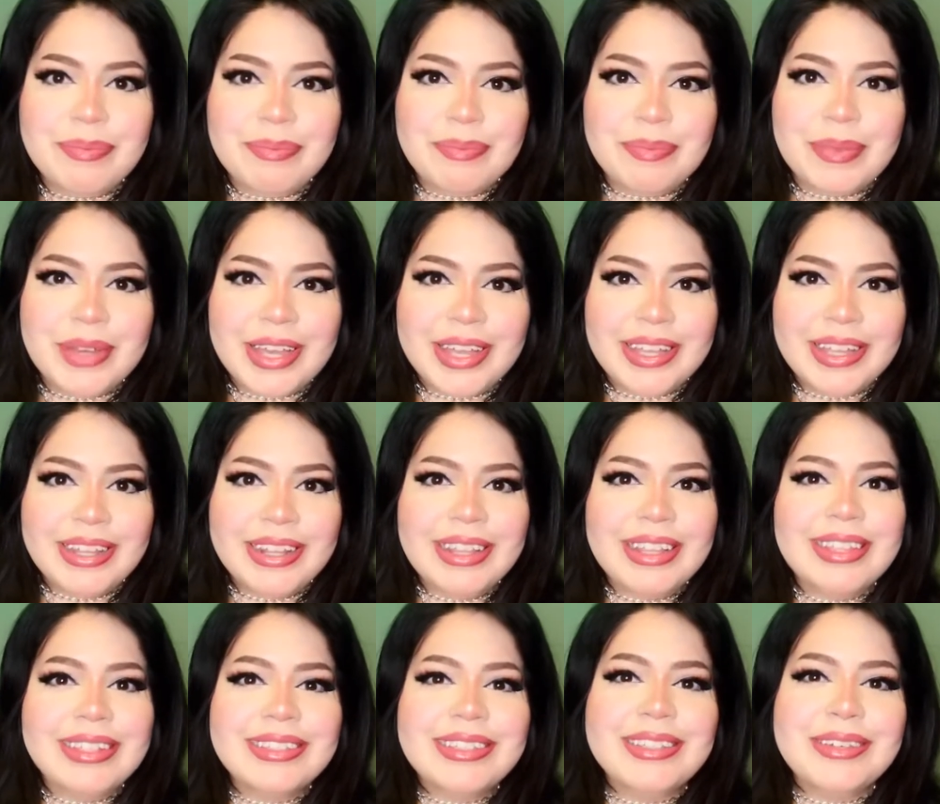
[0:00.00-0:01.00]
but
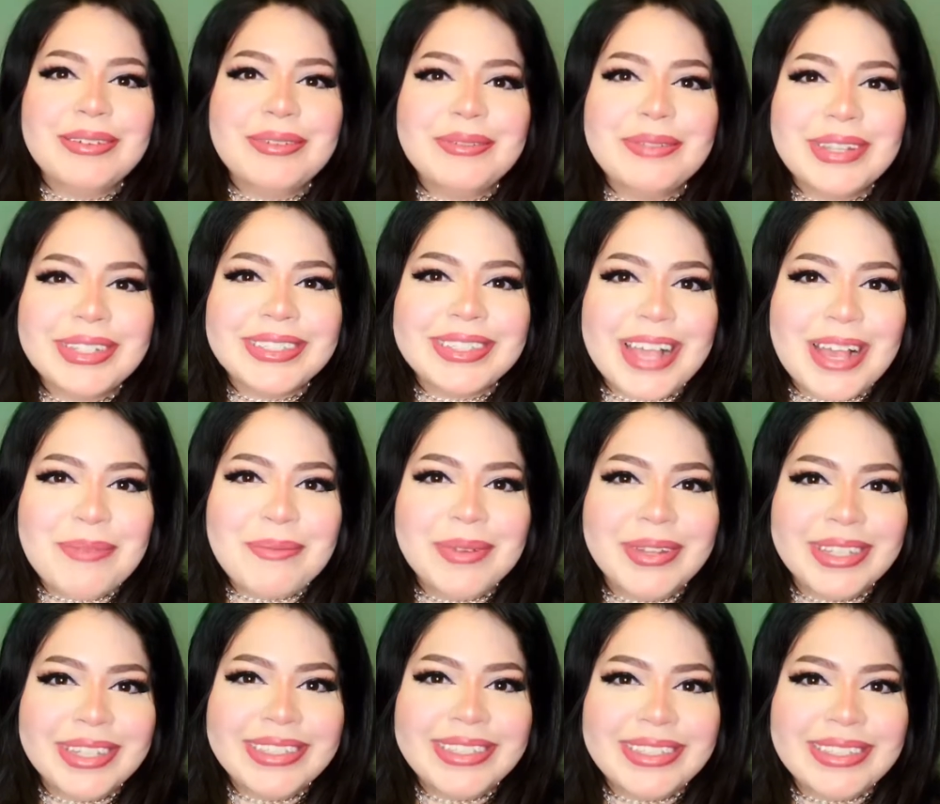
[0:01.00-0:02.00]
it's a risk I'm
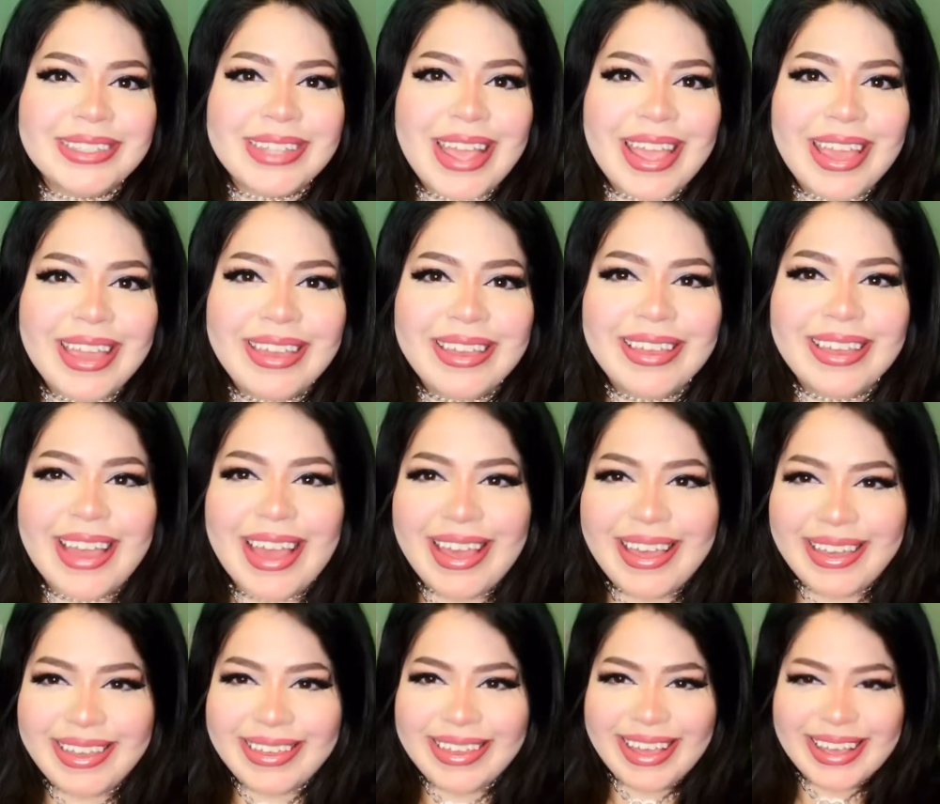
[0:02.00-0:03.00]
willing to take,
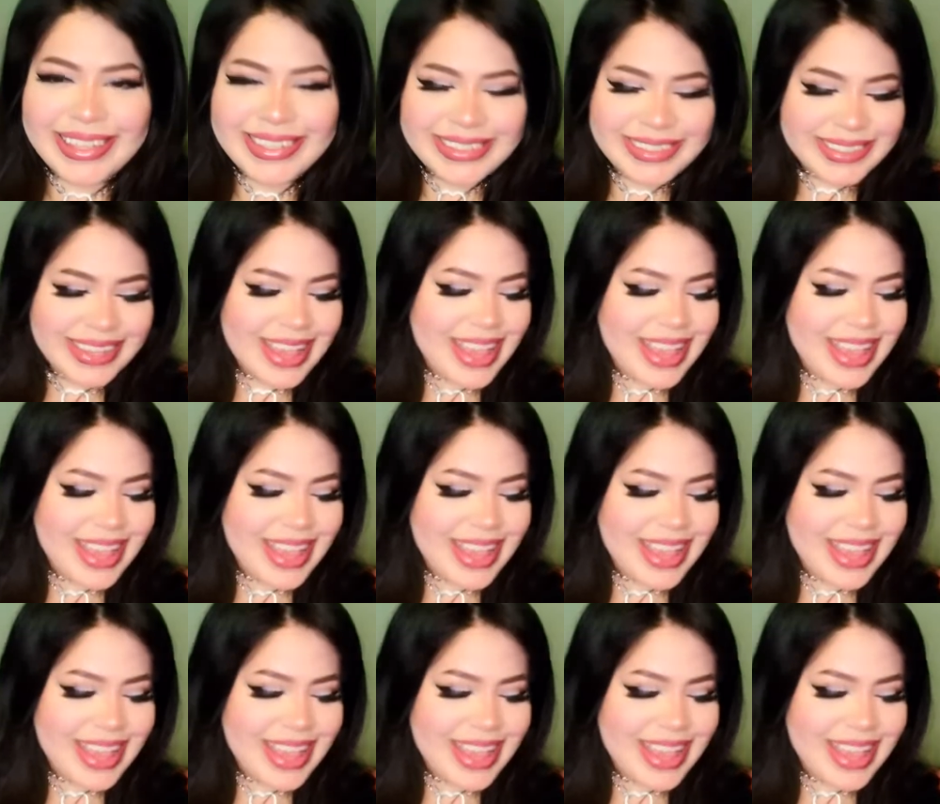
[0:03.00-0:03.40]
I guess.